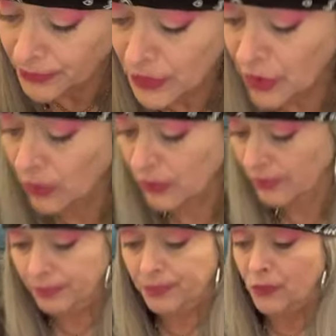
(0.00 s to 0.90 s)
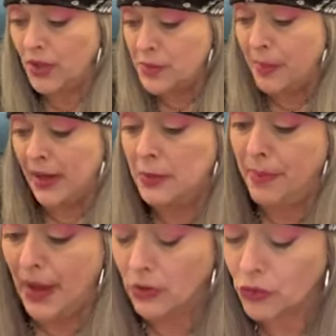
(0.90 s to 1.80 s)
don't respect
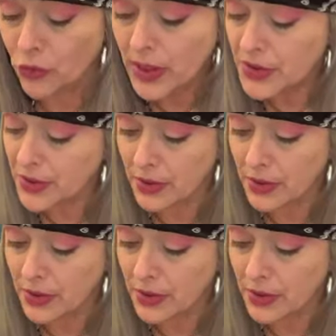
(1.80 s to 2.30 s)
boundaries.